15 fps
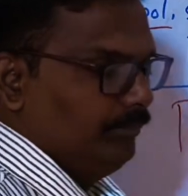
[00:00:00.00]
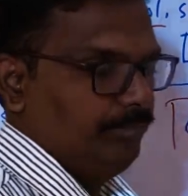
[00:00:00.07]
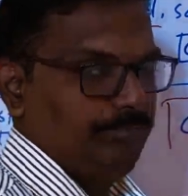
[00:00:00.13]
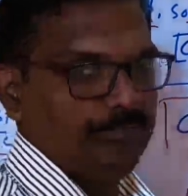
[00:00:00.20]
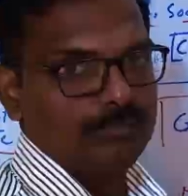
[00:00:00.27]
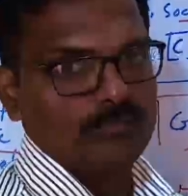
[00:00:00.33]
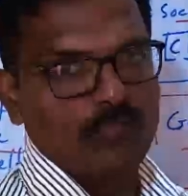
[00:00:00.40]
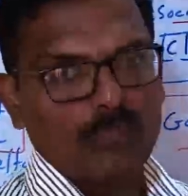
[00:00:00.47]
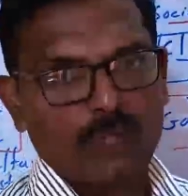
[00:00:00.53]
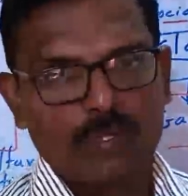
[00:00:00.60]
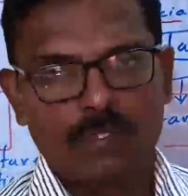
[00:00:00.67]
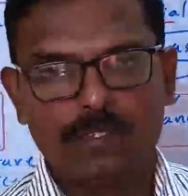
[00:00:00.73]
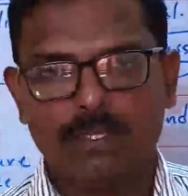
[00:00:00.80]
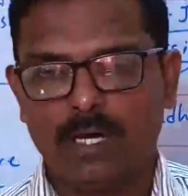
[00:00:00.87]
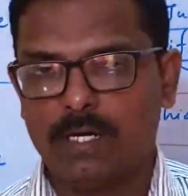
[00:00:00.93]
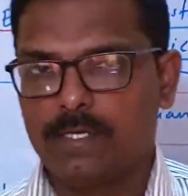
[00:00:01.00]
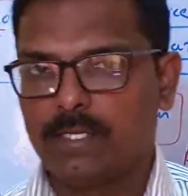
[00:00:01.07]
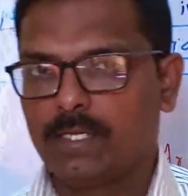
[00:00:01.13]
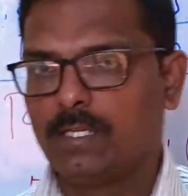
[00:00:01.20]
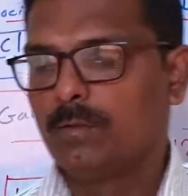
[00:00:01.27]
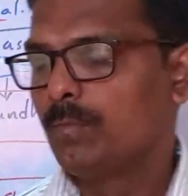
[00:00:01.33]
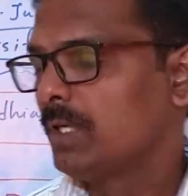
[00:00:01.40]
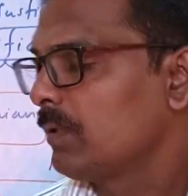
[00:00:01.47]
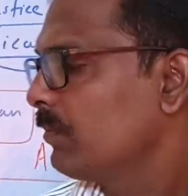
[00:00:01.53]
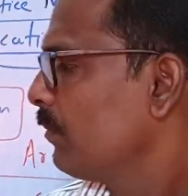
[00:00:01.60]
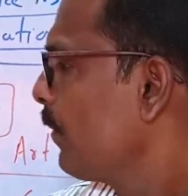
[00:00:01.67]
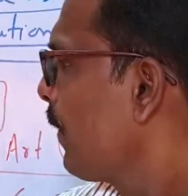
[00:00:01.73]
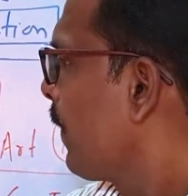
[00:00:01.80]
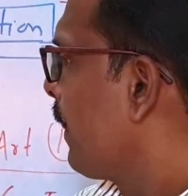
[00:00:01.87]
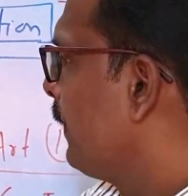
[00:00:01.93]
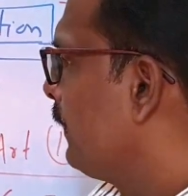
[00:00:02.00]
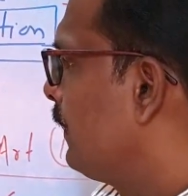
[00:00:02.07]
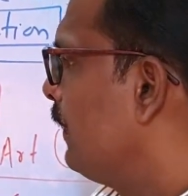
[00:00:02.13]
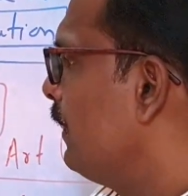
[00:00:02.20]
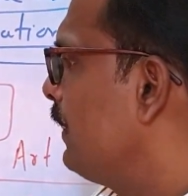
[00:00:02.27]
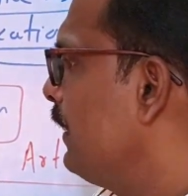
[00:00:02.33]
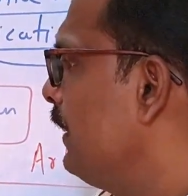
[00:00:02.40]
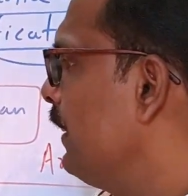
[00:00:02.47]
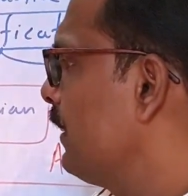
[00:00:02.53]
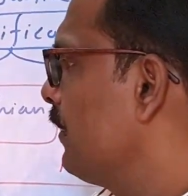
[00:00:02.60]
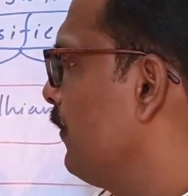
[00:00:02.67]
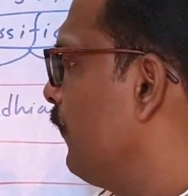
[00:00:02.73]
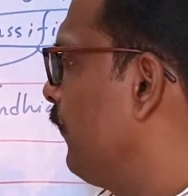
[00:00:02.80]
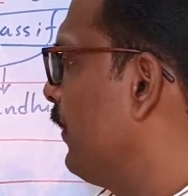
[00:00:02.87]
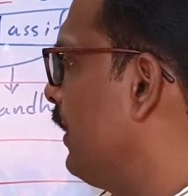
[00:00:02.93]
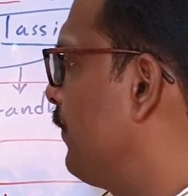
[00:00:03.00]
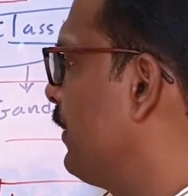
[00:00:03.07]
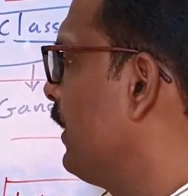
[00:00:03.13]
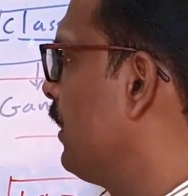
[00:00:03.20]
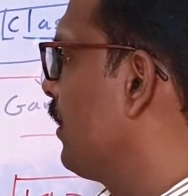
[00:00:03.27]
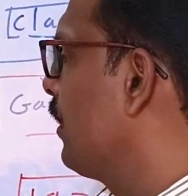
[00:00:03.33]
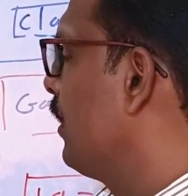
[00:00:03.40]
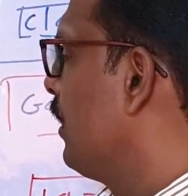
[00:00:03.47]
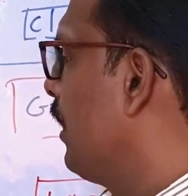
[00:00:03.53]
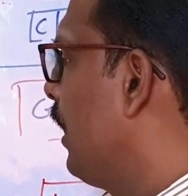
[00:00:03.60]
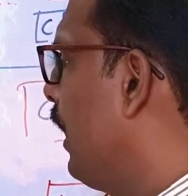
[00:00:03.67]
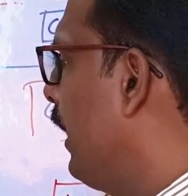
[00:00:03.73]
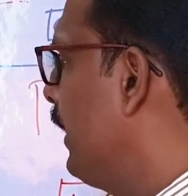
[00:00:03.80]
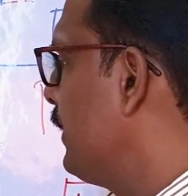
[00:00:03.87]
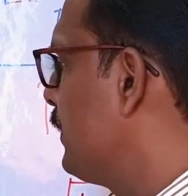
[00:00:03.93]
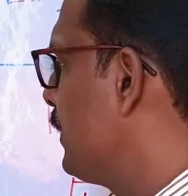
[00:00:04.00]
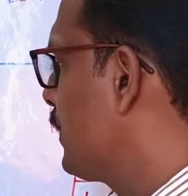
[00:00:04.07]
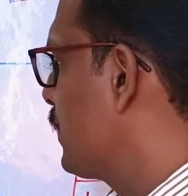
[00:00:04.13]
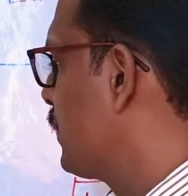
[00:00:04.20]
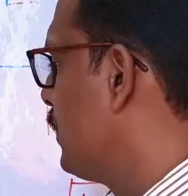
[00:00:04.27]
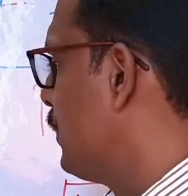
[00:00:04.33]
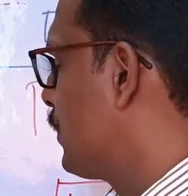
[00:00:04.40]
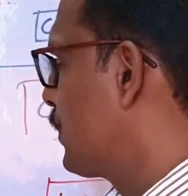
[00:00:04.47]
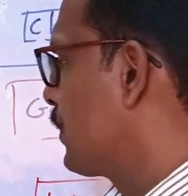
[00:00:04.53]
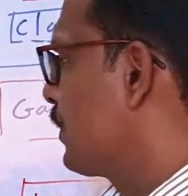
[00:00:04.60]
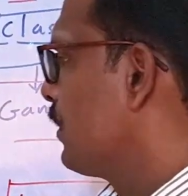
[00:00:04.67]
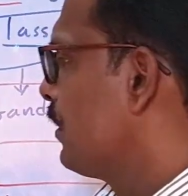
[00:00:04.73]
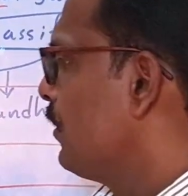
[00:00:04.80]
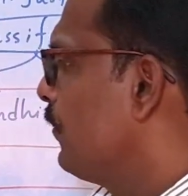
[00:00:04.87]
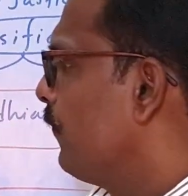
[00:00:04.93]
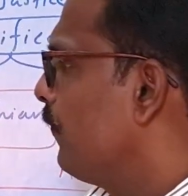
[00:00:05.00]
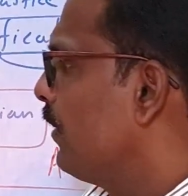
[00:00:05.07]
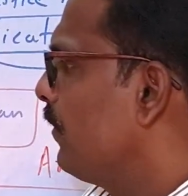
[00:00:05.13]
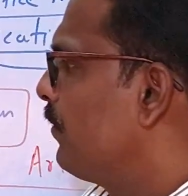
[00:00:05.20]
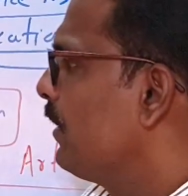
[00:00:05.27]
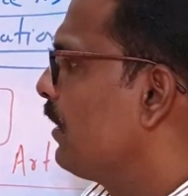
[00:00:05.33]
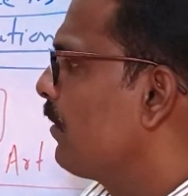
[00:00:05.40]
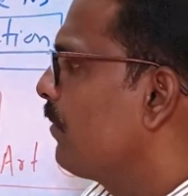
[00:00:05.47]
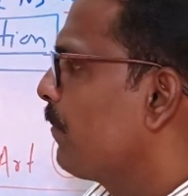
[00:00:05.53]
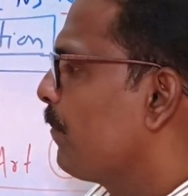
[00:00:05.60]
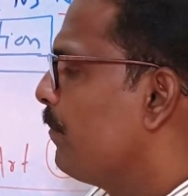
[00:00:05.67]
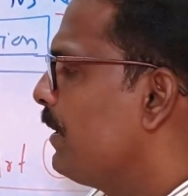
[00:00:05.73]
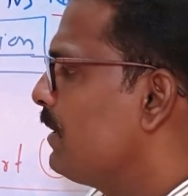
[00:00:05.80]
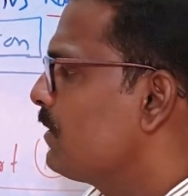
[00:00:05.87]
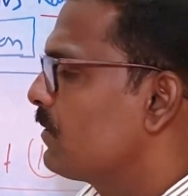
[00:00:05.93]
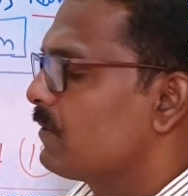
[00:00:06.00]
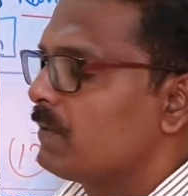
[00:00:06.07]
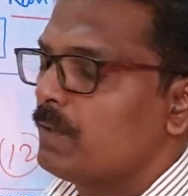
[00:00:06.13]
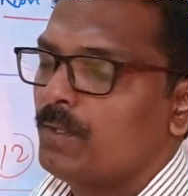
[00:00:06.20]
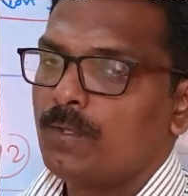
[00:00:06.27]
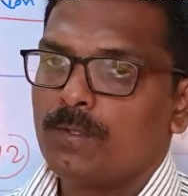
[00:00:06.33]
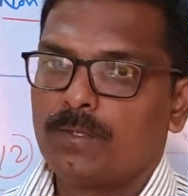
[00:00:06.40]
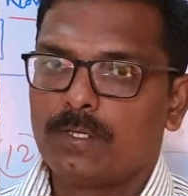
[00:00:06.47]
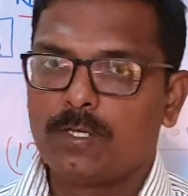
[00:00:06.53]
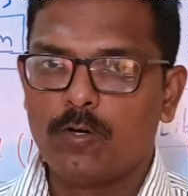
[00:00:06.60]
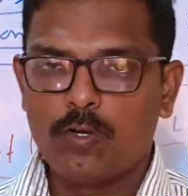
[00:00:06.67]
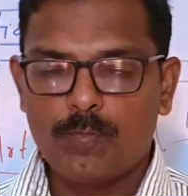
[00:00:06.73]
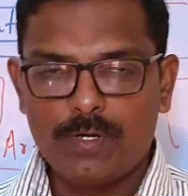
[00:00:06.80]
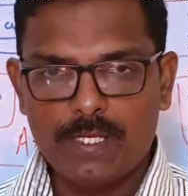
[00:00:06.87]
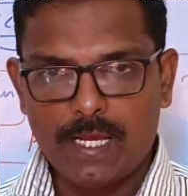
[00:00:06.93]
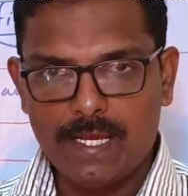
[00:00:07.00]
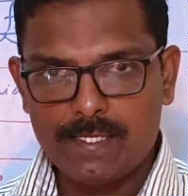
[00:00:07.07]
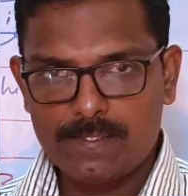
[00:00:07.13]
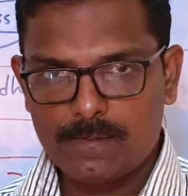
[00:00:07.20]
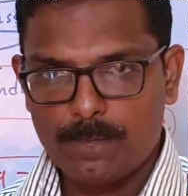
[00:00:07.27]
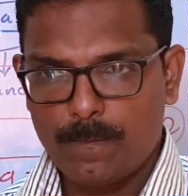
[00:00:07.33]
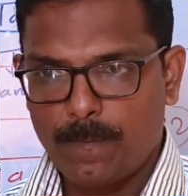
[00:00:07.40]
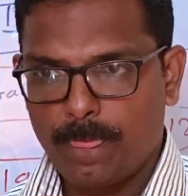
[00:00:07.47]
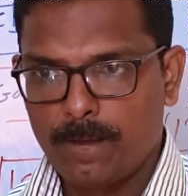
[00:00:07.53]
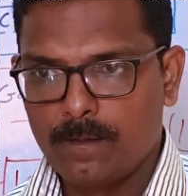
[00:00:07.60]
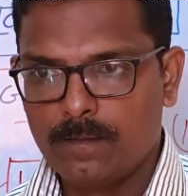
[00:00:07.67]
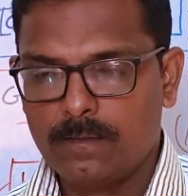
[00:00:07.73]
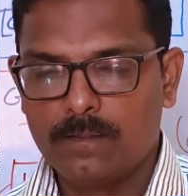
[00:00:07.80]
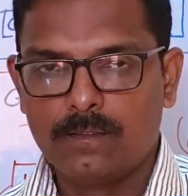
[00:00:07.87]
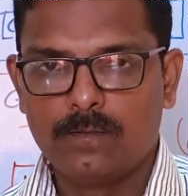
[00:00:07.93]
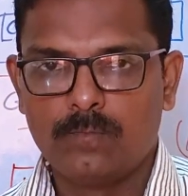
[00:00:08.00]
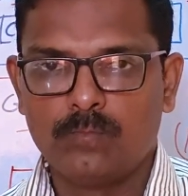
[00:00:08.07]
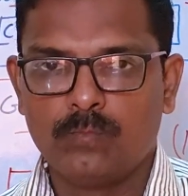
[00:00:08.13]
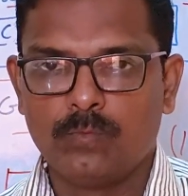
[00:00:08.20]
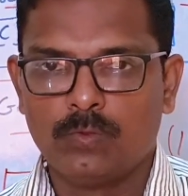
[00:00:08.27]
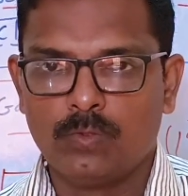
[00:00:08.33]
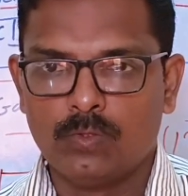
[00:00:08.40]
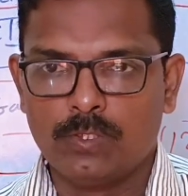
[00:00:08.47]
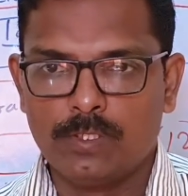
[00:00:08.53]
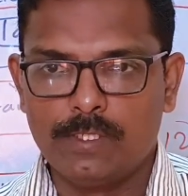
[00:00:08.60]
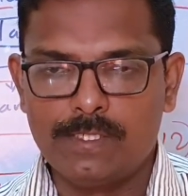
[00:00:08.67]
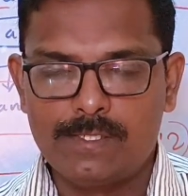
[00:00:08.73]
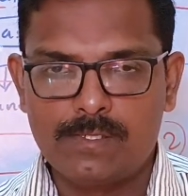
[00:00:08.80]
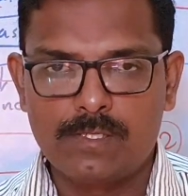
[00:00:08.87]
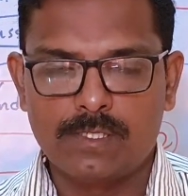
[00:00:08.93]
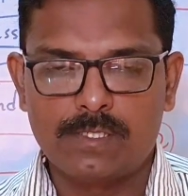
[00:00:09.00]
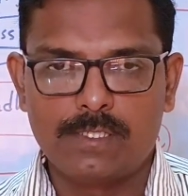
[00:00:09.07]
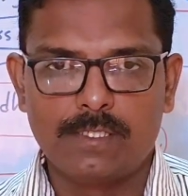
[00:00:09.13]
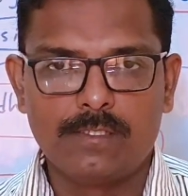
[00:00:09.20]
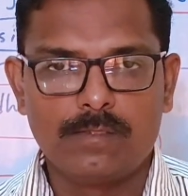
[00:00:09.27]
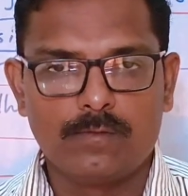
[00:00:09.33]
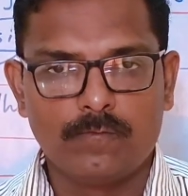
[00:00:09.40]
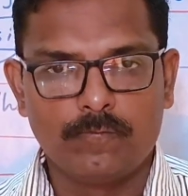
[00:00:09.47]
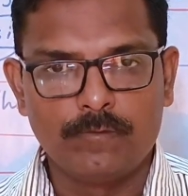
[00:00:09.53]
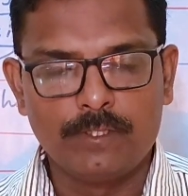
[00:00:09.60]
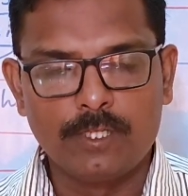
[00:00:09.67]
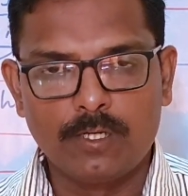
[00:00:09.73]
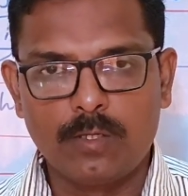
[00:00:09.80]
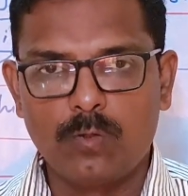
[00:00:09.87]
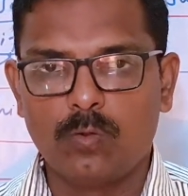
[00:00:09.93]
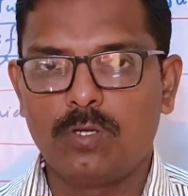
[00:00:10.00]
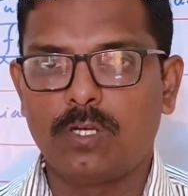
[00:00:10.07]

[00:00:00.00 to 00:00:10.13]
in the article number 38, welfare and justice, welfare means government has instructed with the